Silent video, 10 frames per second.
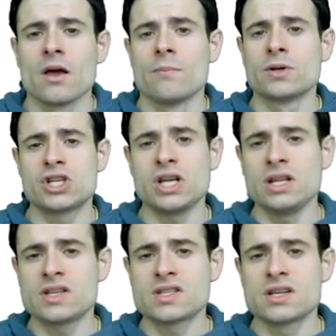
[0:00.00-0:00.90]

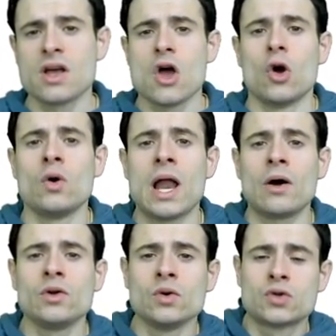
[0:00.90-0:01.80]
Machines allow
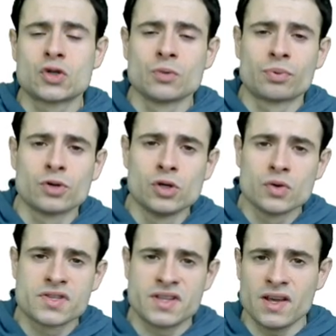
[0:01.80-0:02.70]
you to
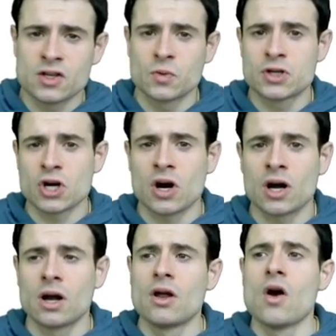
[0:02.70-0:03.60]
produce things which
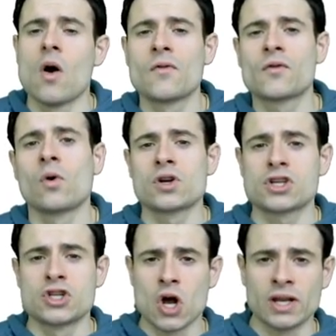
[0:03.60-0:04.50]
are, of course,
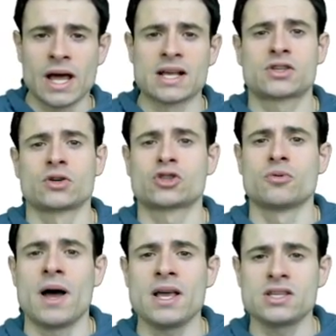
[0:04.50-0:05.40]
not as
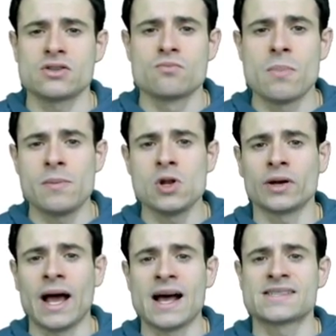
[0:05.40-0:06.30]
customized, maybe not
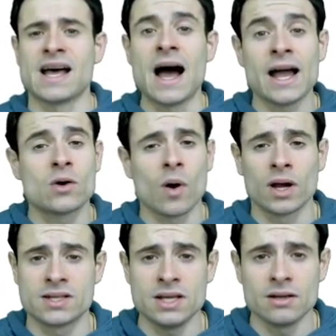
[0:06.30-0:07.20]
as high
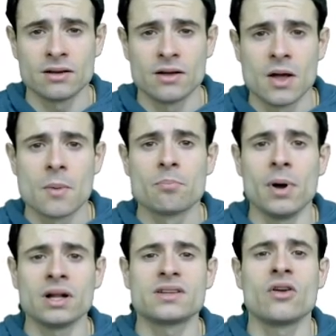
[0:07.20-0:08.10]
quality,
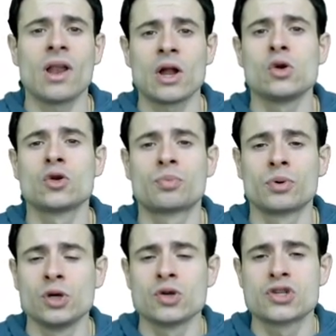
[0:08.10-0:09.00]
but they allow you to
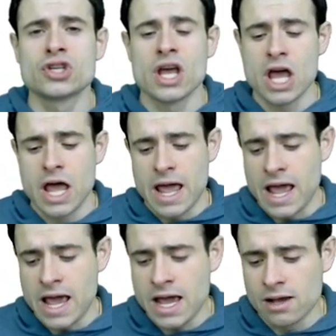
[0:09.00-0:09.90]
produce
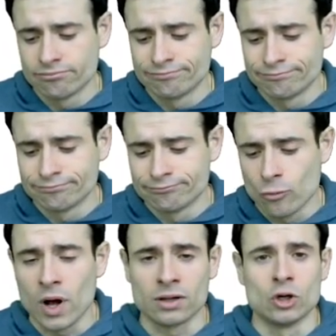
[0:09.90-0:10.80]
a,
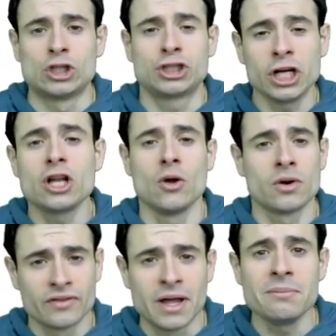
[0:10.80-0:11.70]
well, a shitload
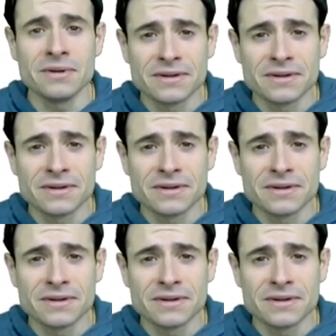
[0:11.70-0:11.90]
of them,